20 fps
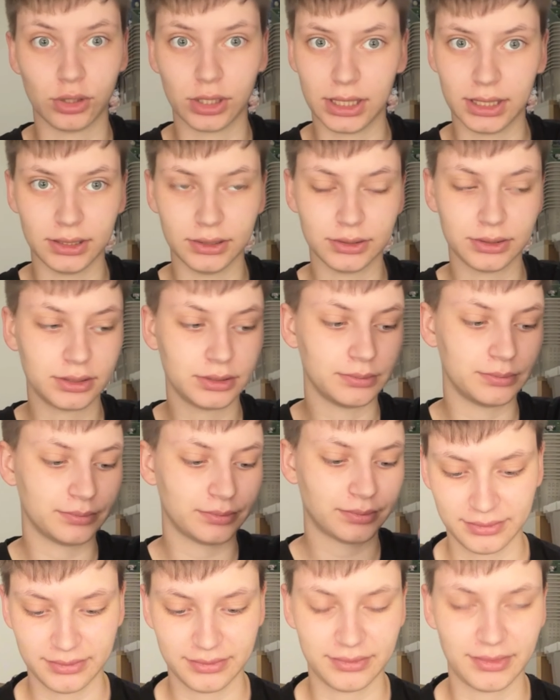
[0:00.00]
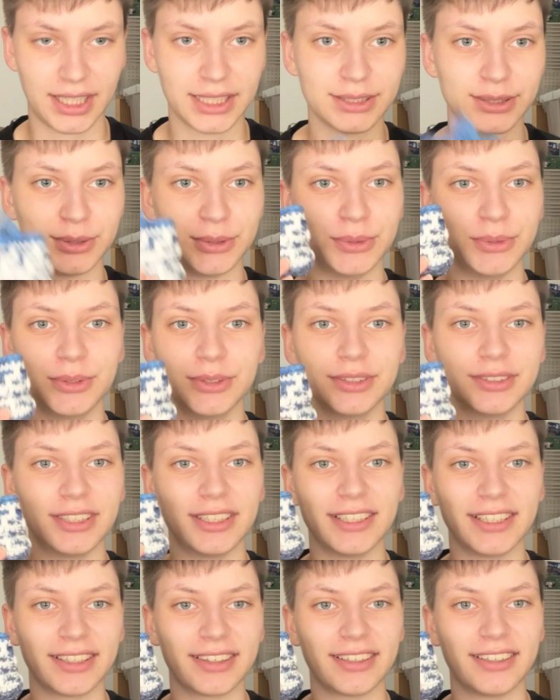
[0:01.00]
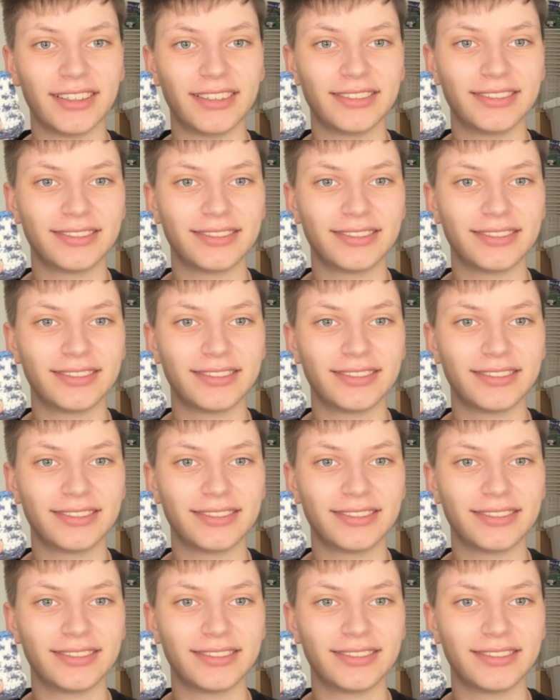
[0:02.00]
else. That's cool. I like that.